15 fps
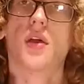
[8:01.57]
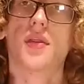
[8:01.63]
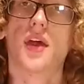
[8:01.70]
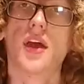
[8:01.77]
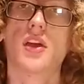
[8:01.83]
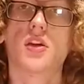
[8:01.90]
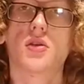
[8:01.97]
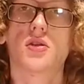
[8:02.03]

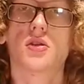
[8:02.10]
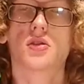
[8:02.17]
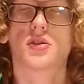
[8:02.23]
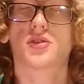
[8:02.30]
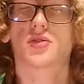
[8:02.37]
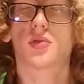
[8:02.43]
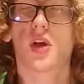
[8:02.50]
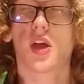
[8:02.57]
Thank you, Lucas
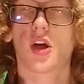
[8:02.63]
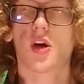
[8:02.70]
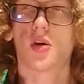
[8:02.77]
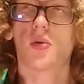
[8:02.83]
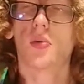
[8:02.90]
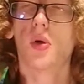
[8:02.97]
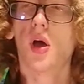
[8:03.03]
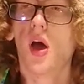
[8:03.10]
Grego.
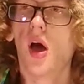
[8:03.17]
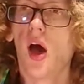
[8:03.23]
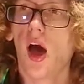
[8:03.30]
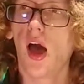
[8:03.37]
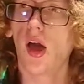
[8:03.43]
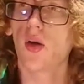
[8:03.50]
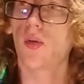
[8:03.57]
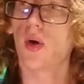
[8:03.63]

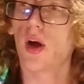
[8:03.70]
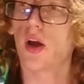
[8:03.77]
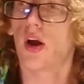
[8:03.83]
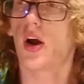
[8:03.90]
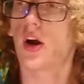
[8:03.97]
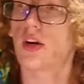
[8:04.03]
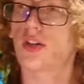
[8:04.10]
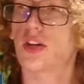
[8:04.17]
I want
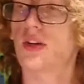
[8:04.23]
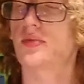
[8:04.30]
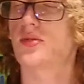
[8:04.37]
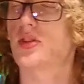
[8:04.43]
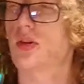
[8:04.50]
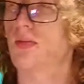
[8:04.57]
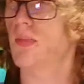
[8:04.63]
our ships to